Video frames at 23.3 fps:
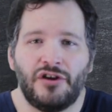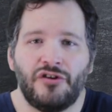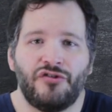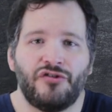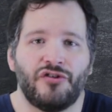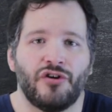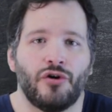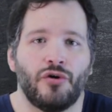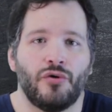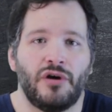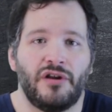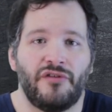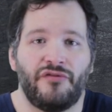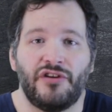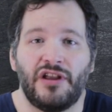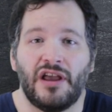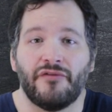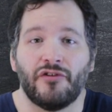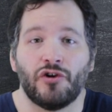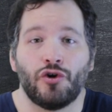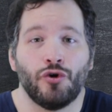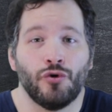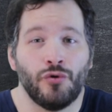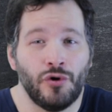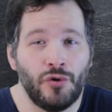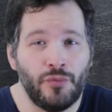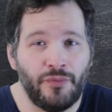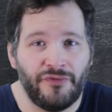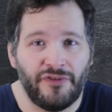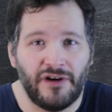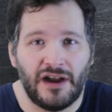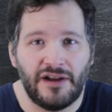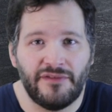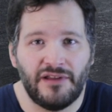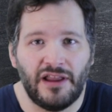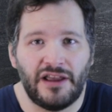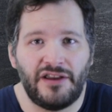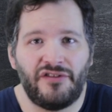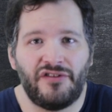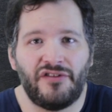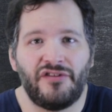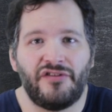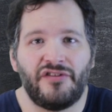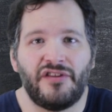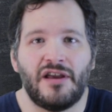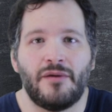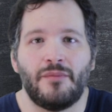So if you have a group 5
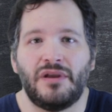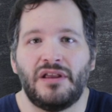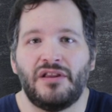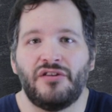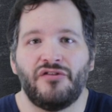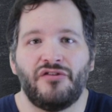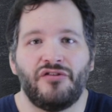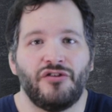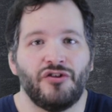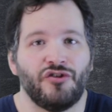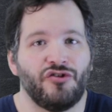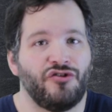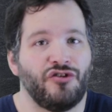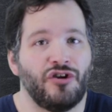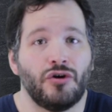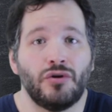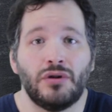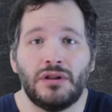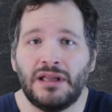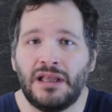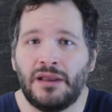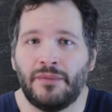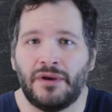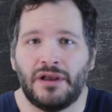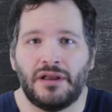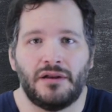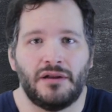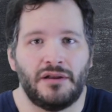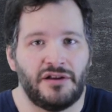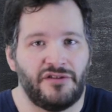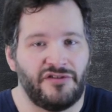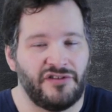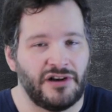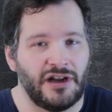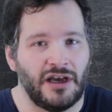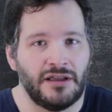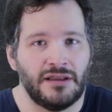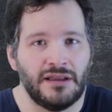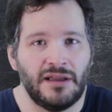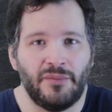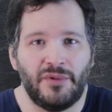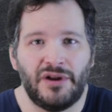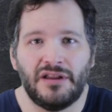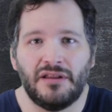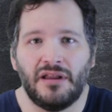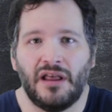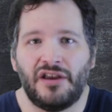license, that means there's no limit. It's an
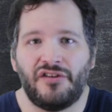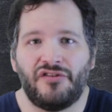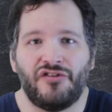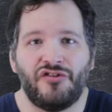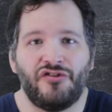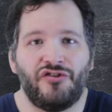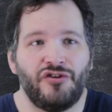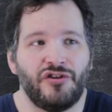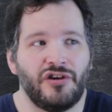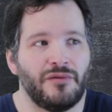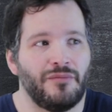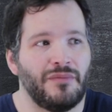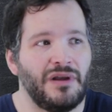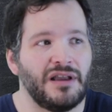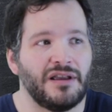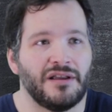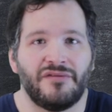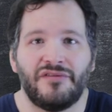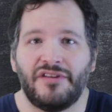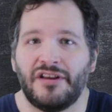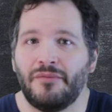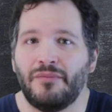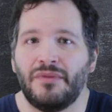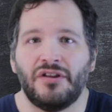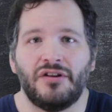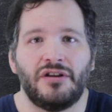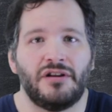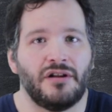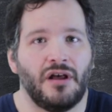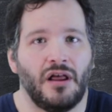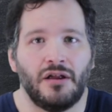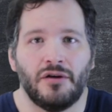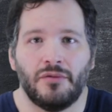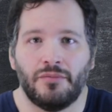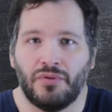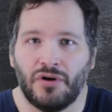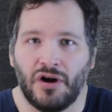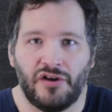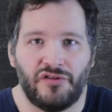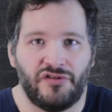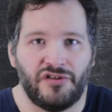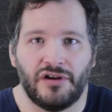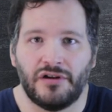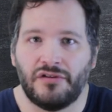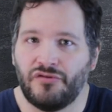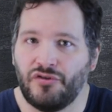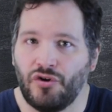unlimited license. You can make a $10 million
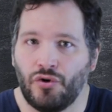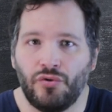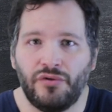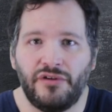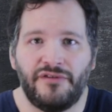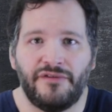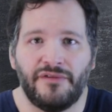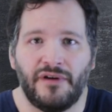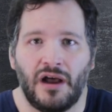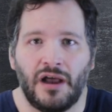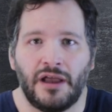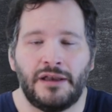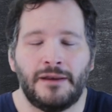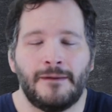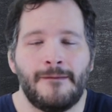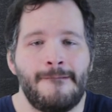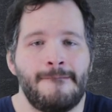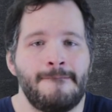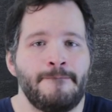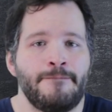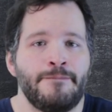project, totally fine.